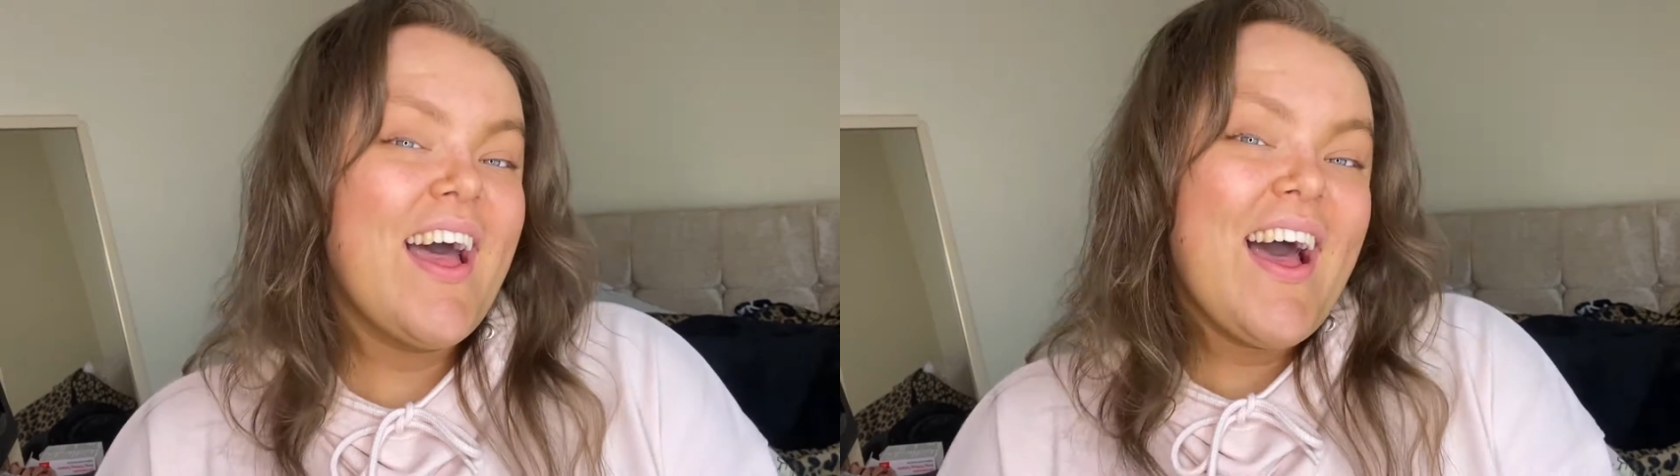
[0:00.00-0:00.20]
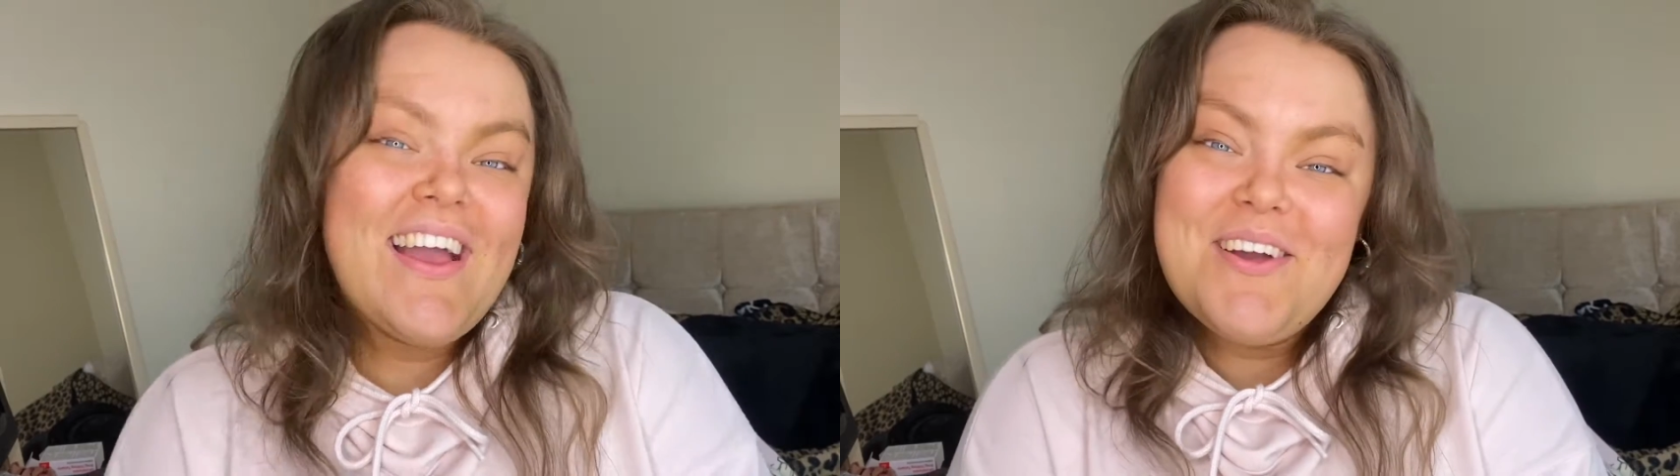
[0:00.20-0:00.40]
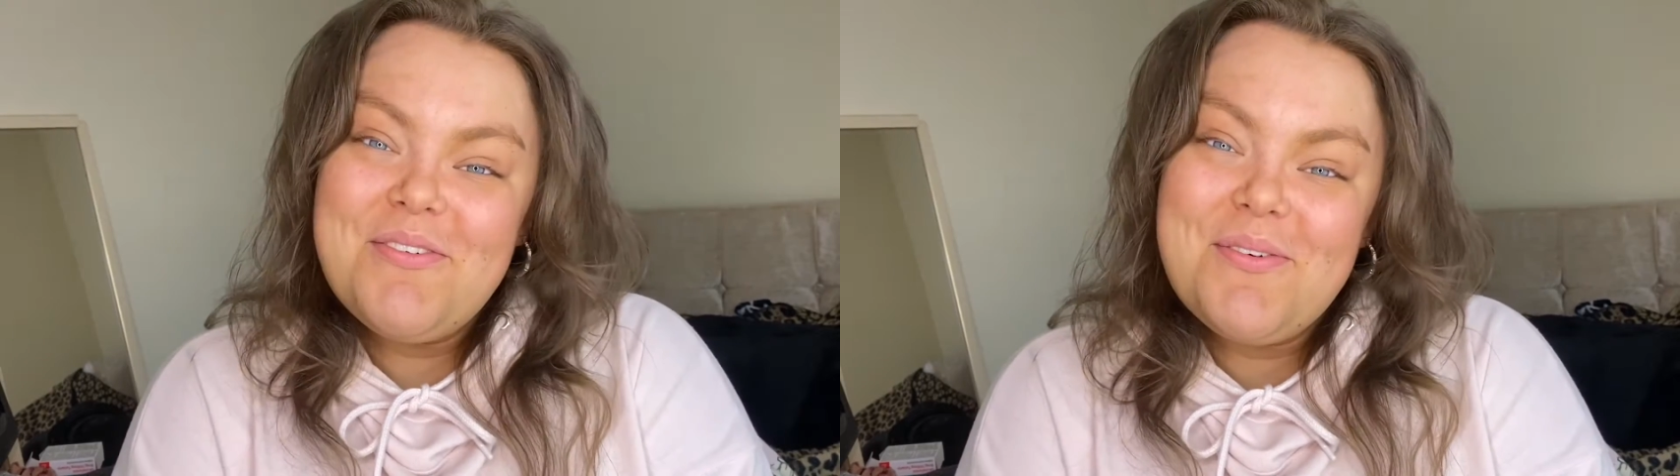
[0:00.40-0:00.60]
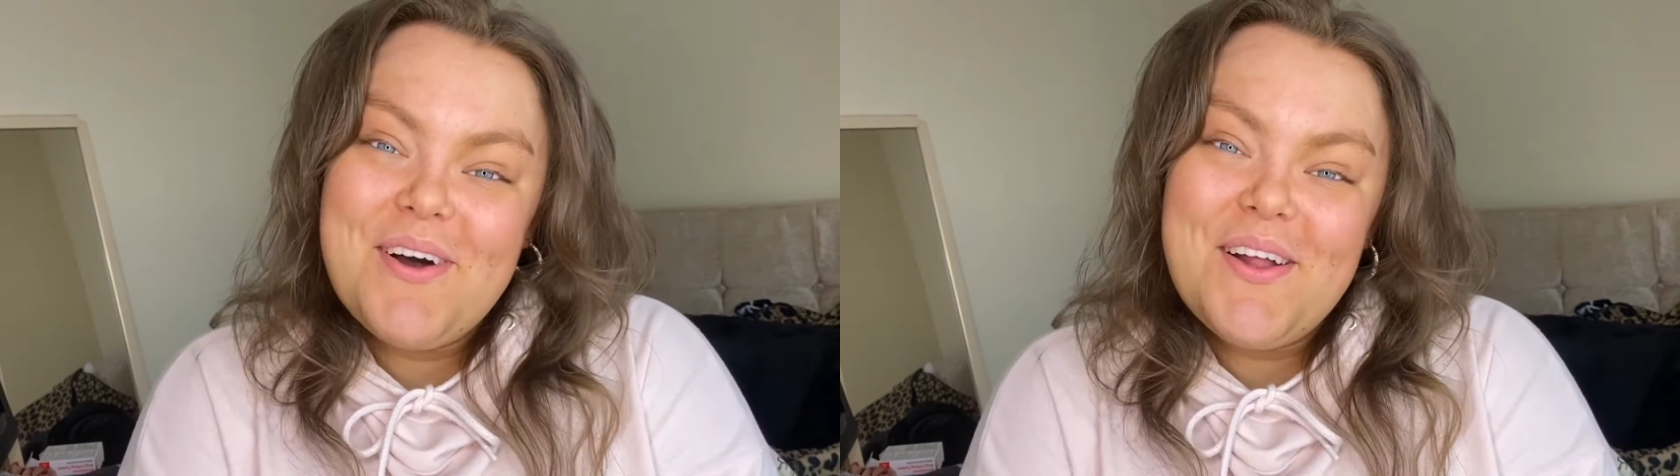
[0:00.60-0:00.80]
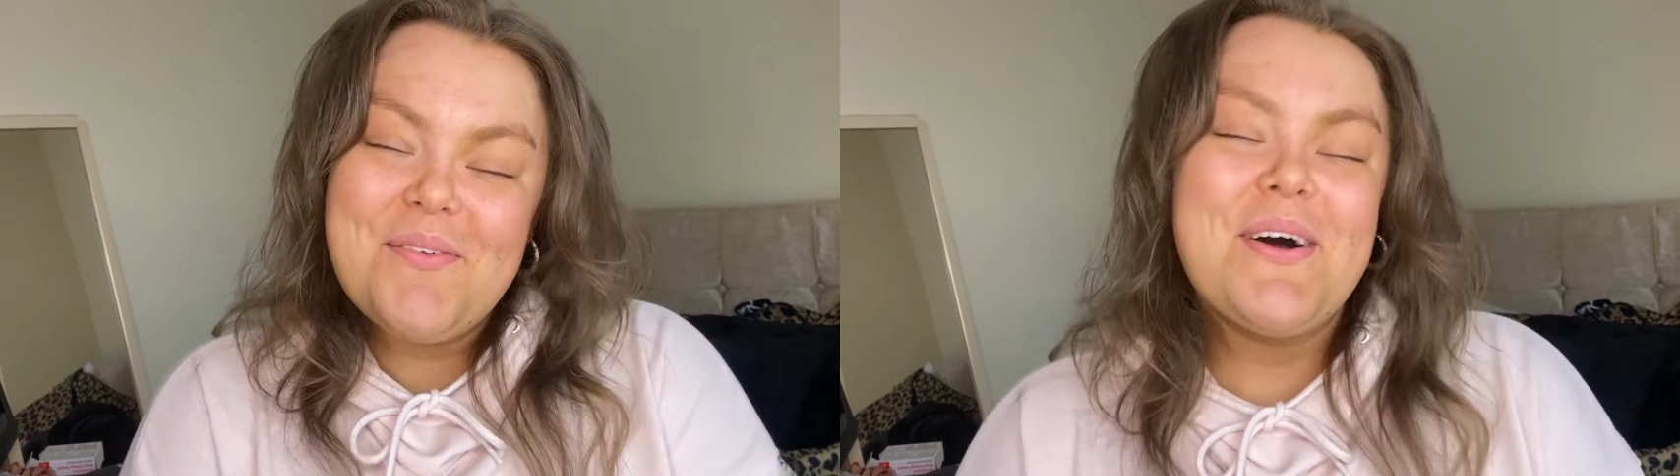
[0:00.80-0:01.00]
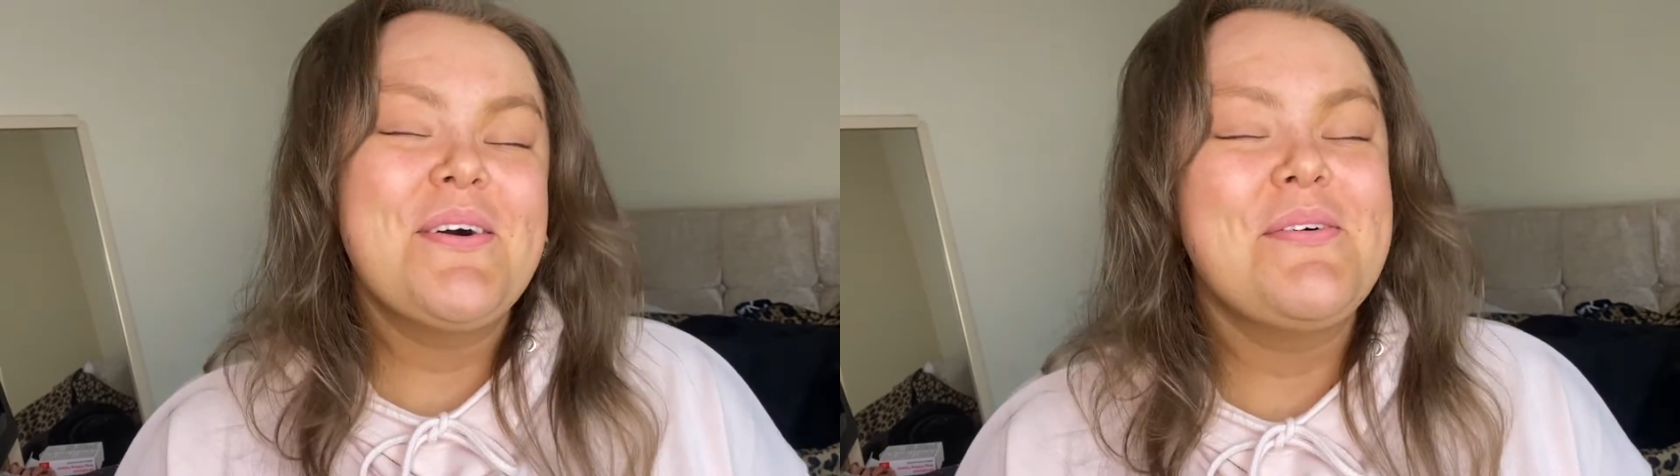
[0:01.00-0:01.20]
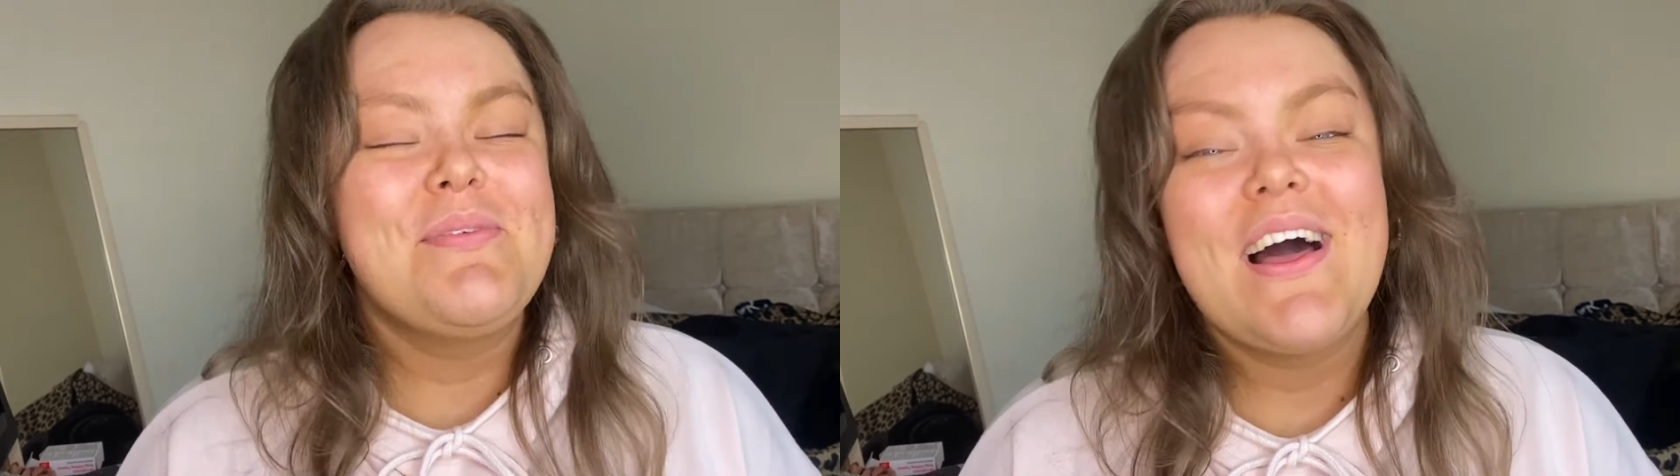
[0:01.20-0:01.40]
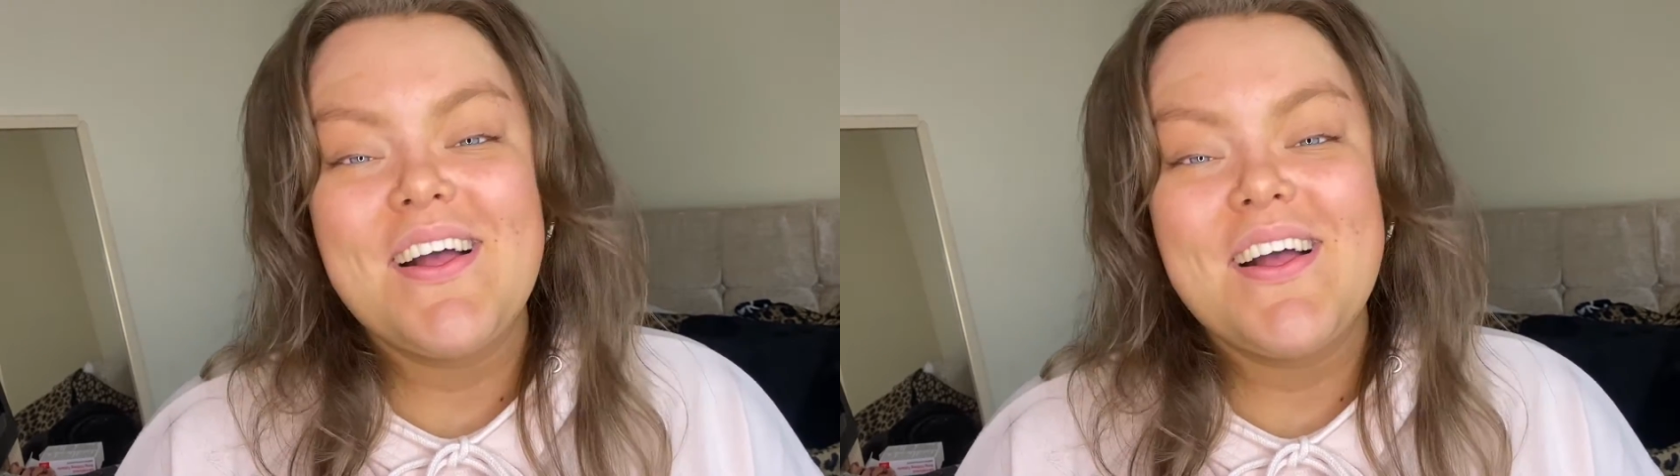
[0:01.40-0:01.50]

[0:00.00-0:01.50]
Hi everyone, welcome back